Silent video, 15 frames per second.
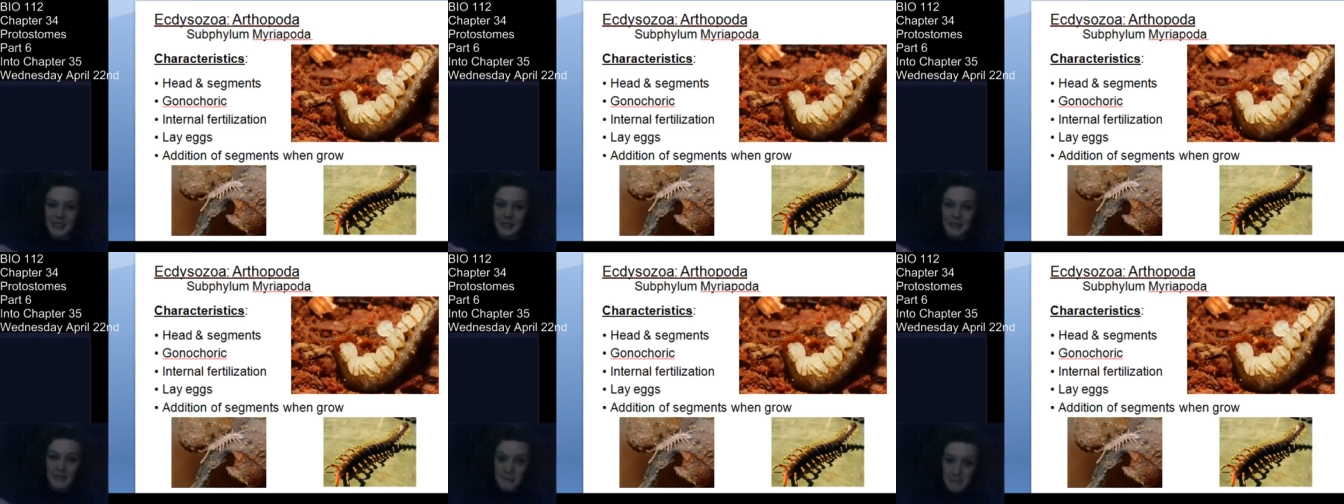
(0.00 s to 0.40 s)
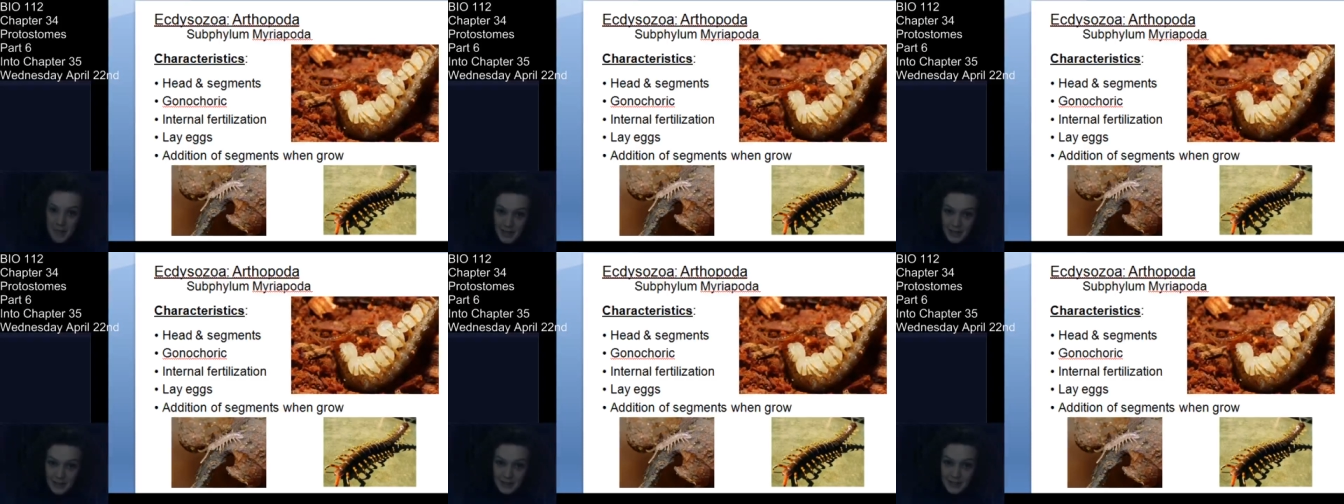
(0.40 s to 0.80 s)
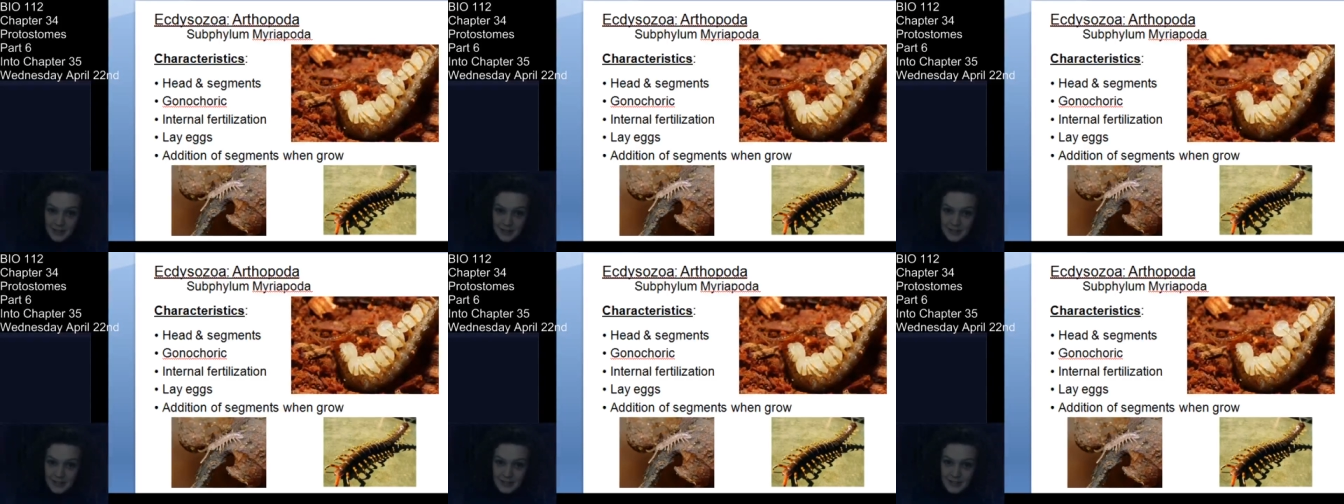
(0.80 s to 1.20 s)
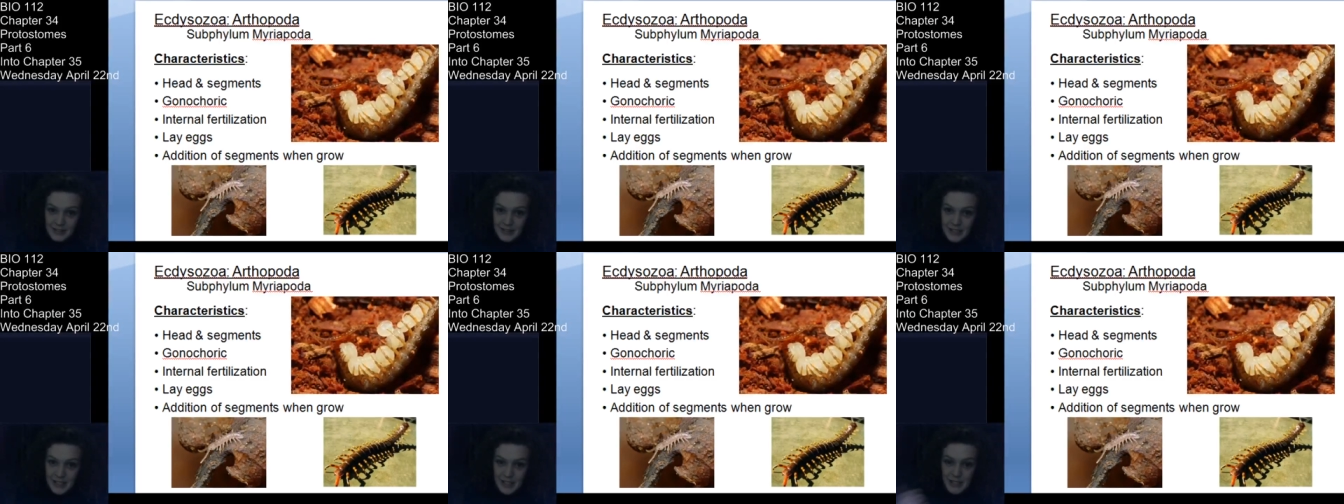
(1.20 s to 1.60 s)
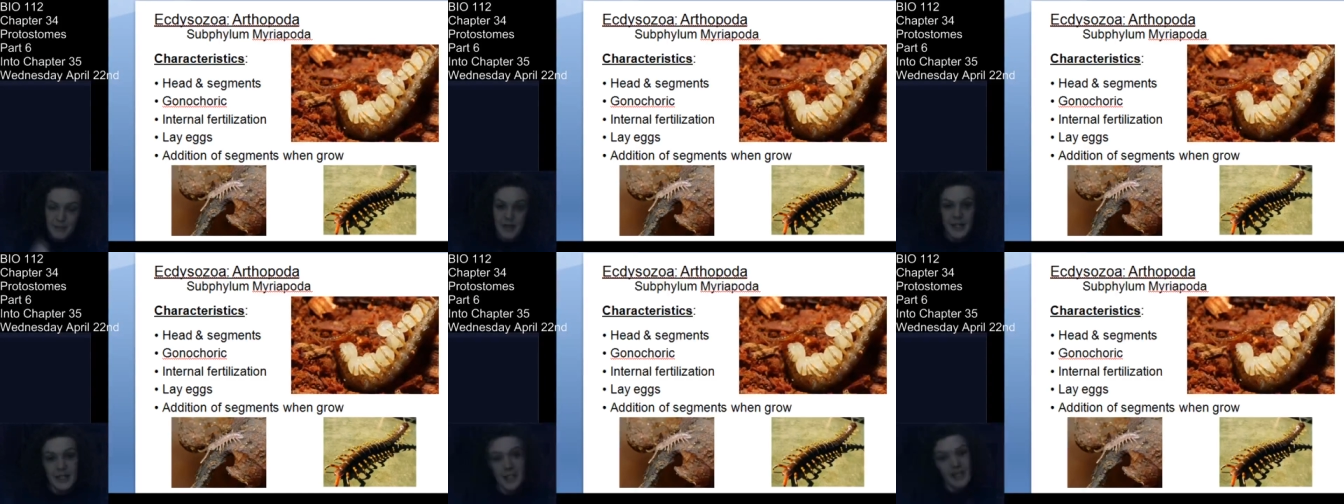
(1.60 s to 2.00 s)
you have male
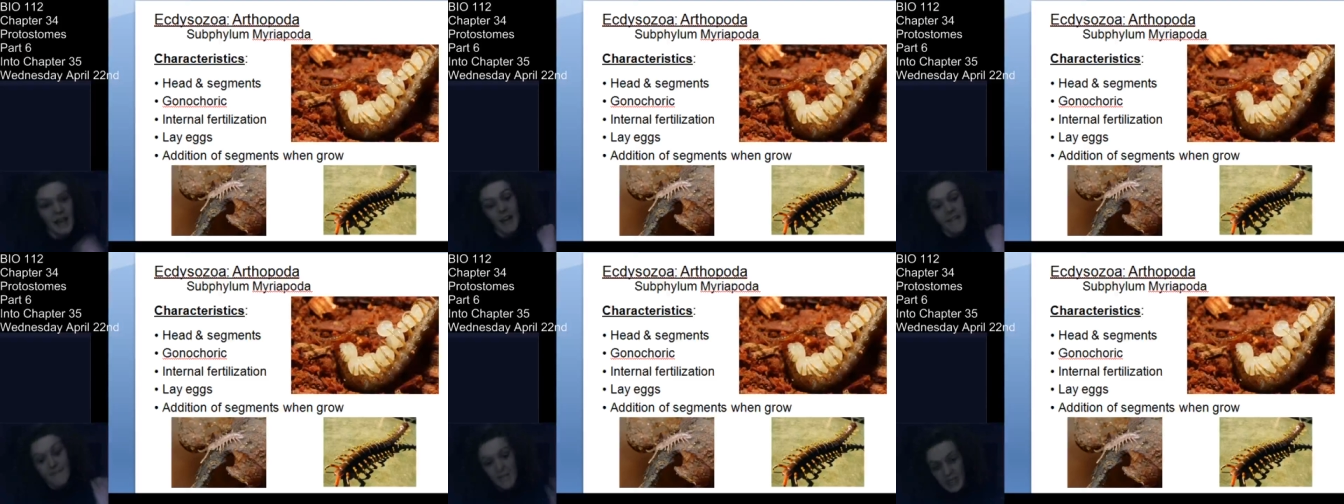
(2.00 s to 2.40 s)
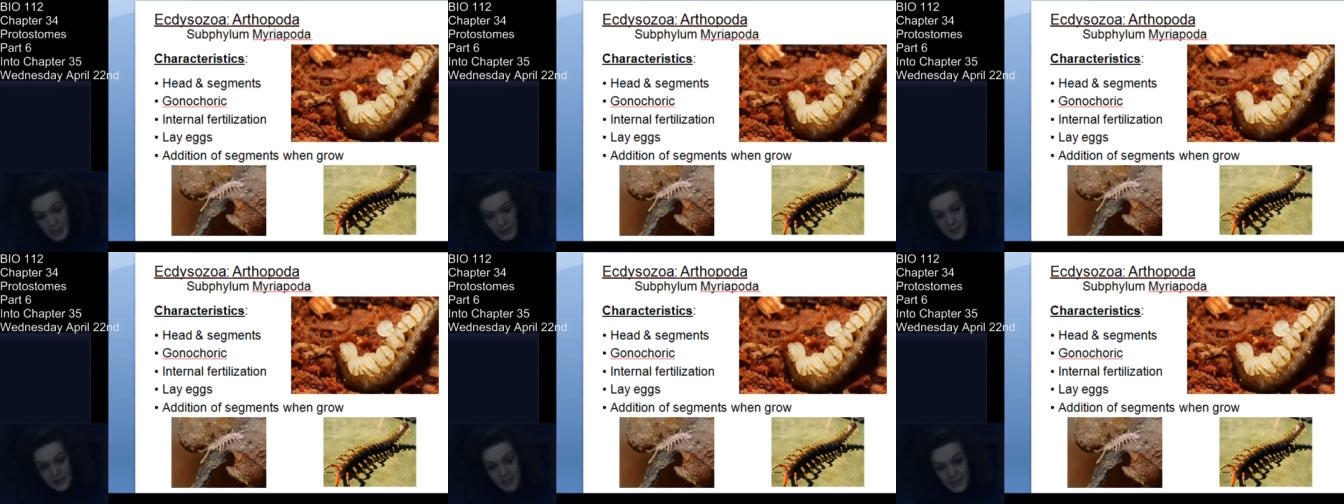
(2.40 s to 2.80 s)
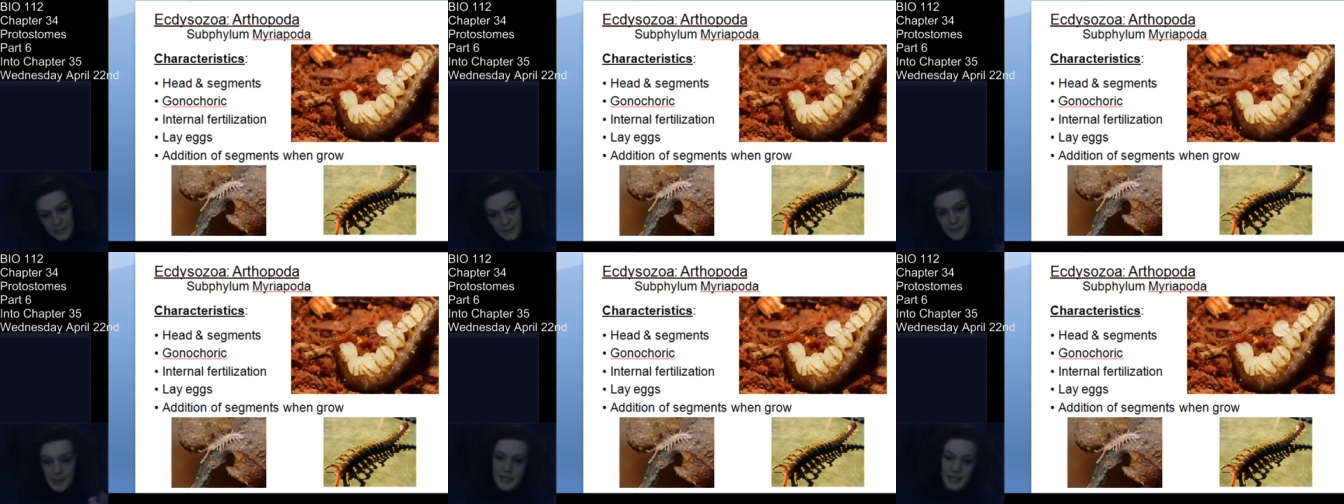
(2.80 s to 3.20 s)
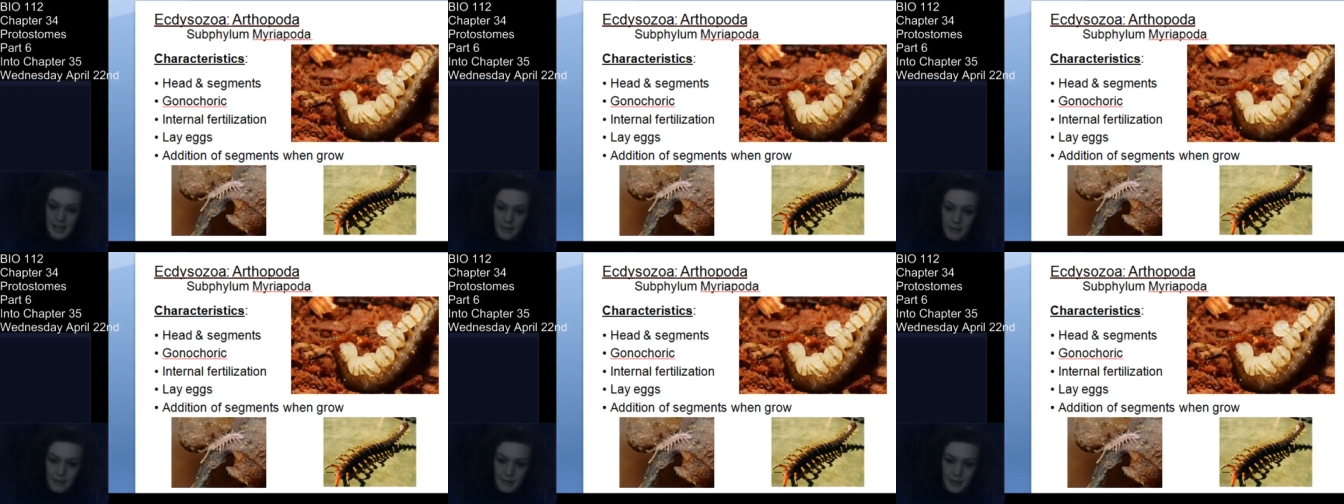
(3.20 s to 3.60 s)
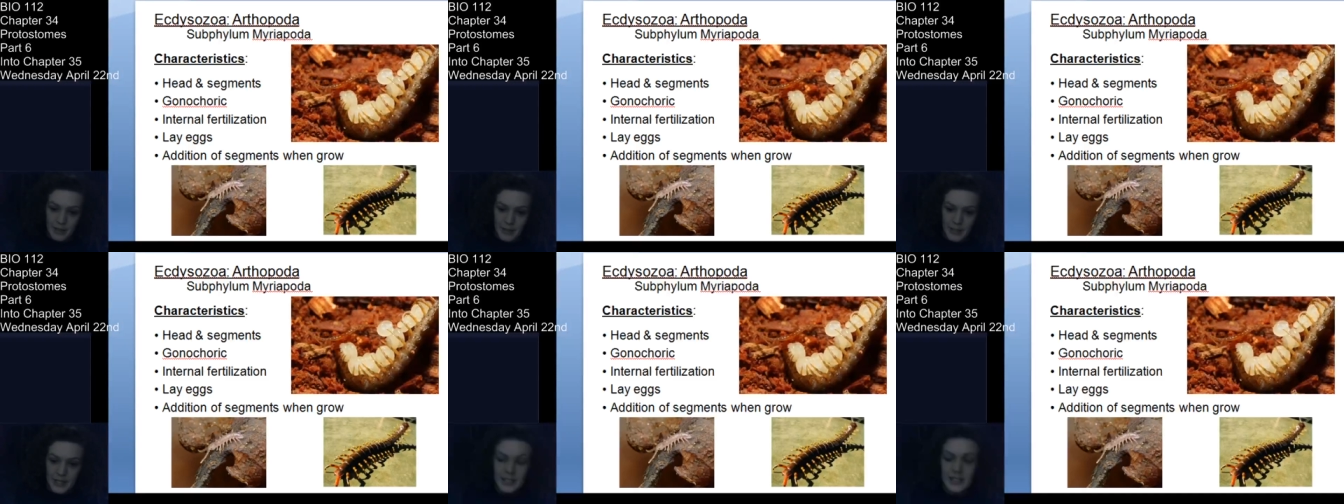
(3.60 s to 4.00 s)
centipedes and female centipedes, same with
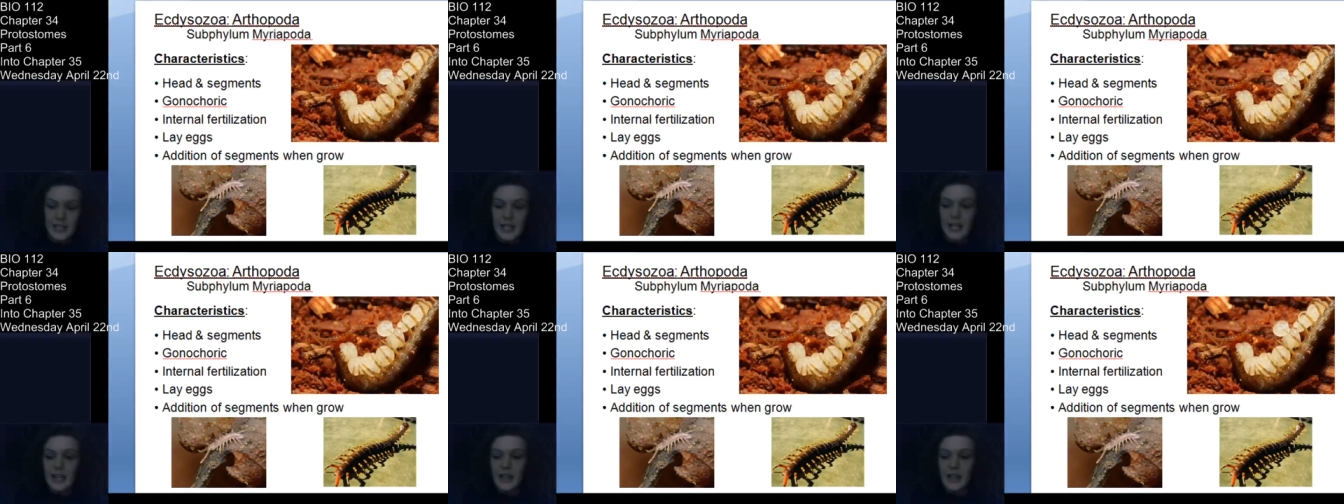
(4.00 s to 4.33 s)
millipedes.